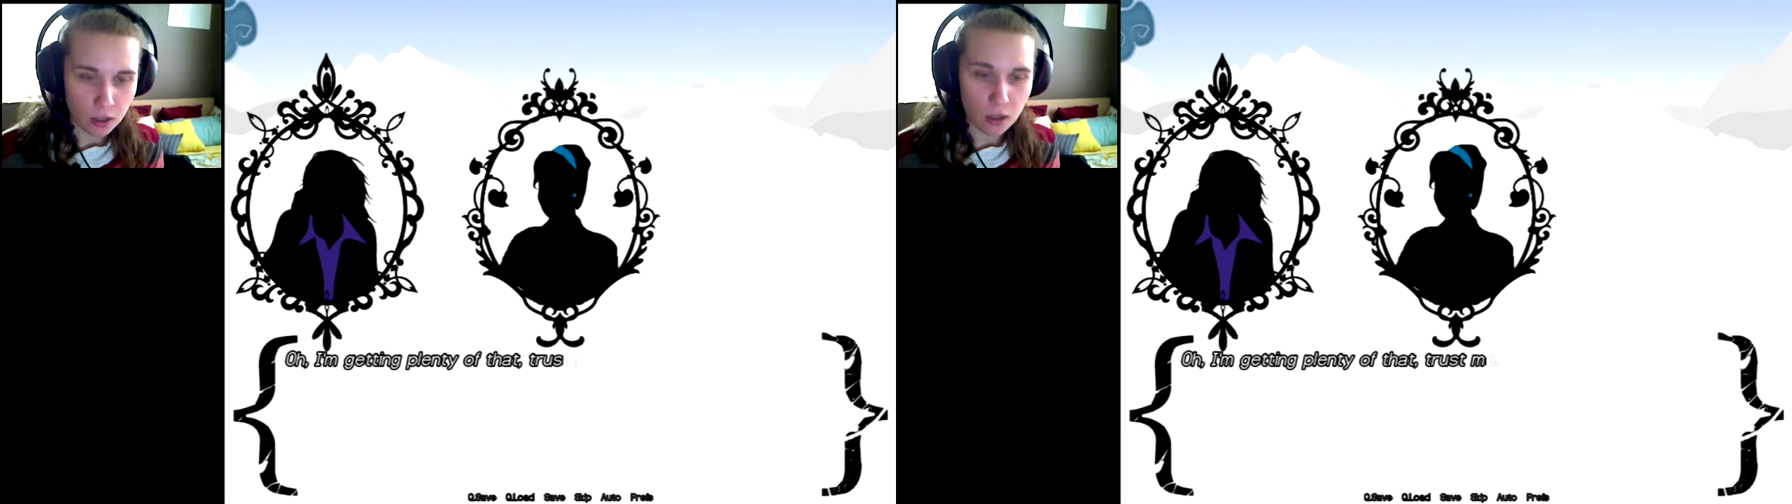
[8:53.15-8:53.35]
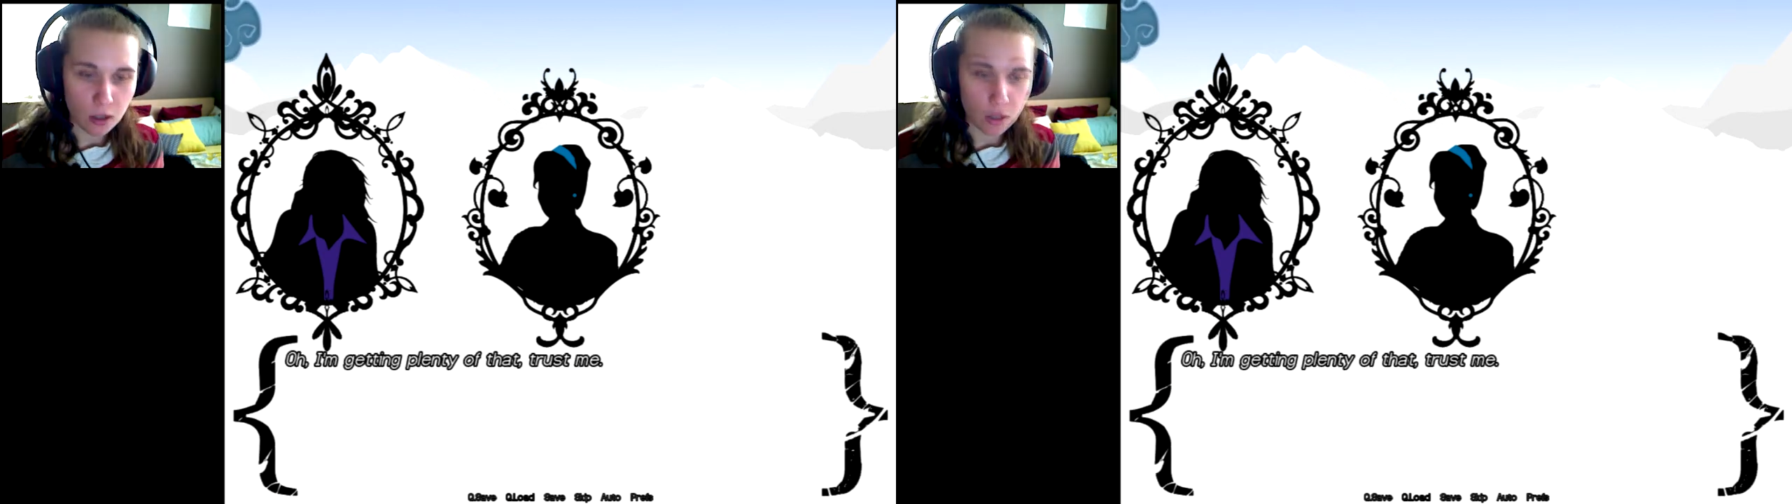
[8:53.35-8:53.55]

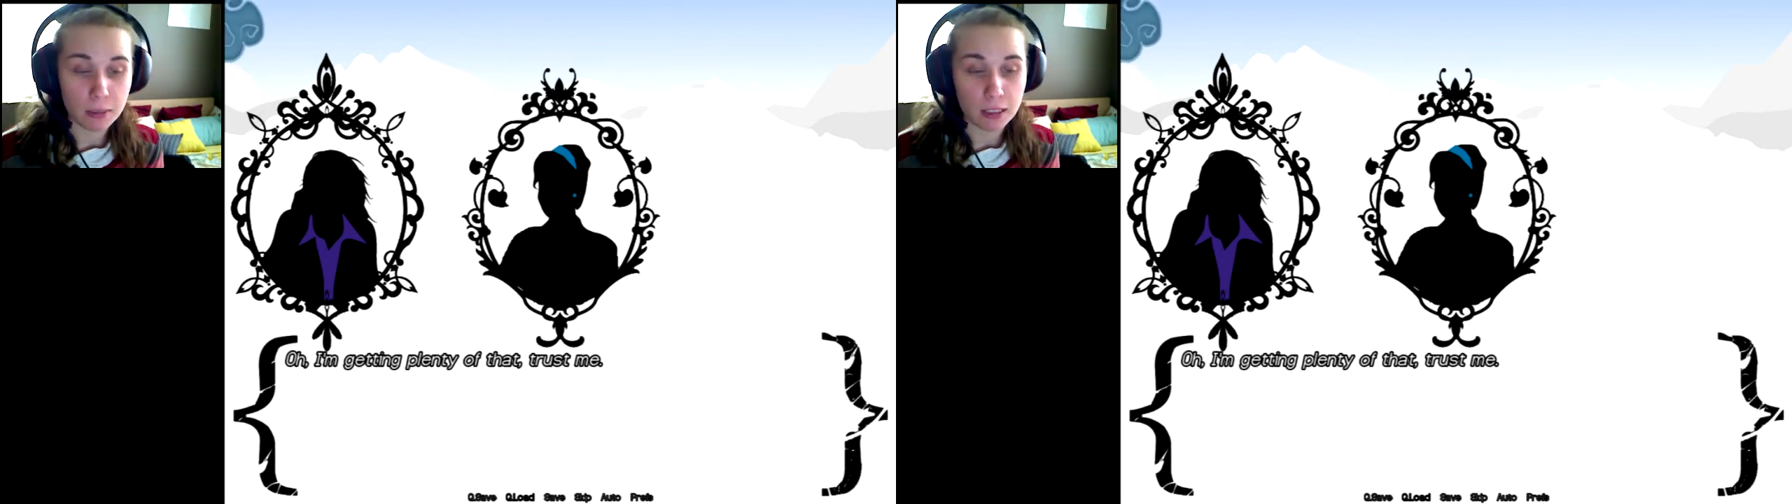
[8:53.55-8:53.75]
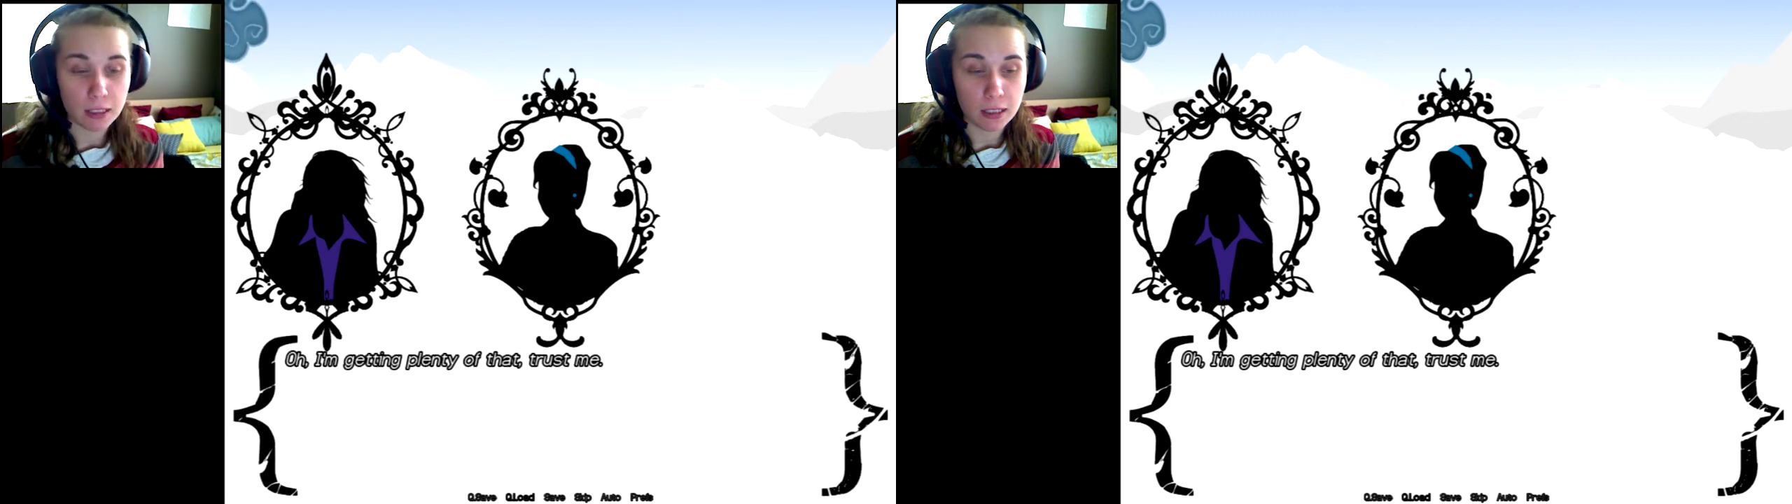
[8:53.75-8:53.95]
Oh, I'm
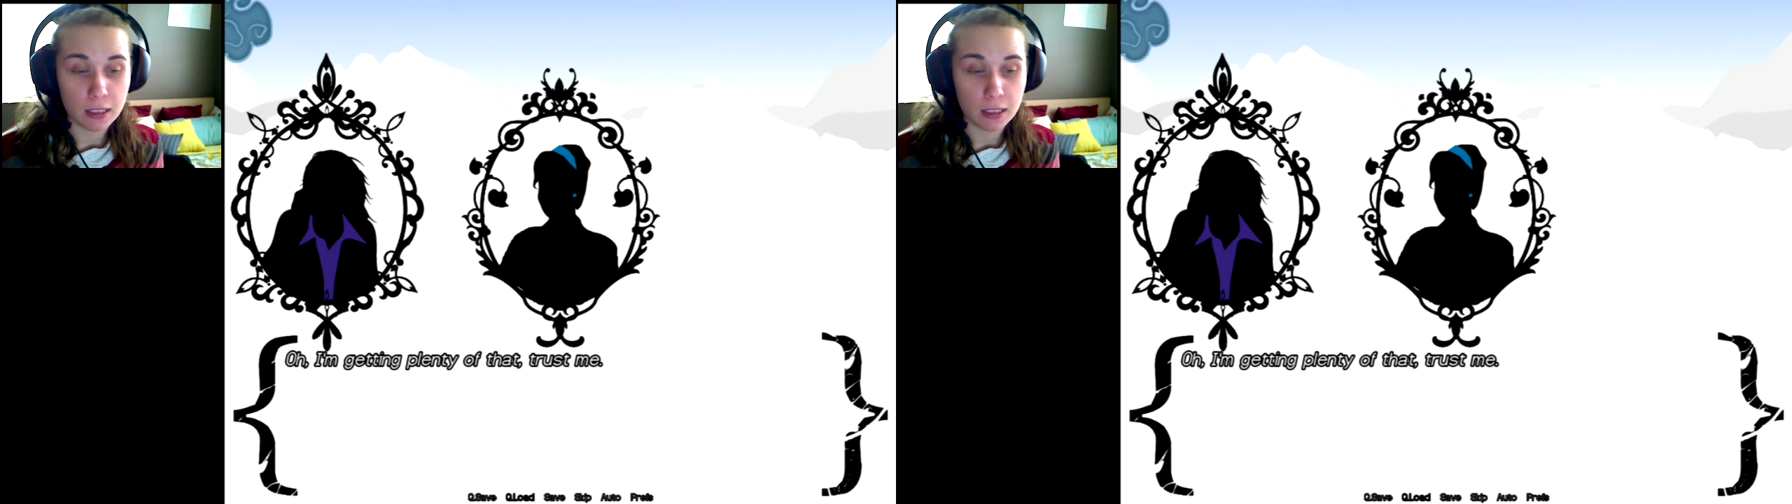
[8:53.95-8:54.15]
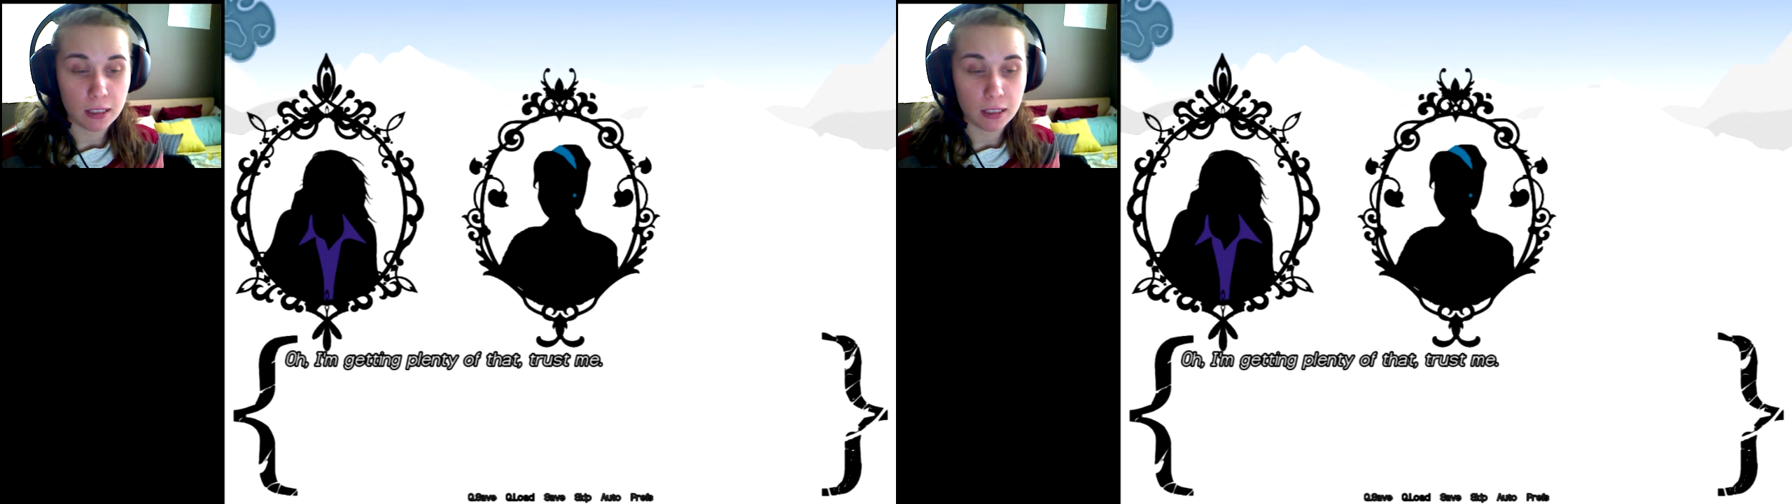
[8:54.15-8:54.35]
getting plenty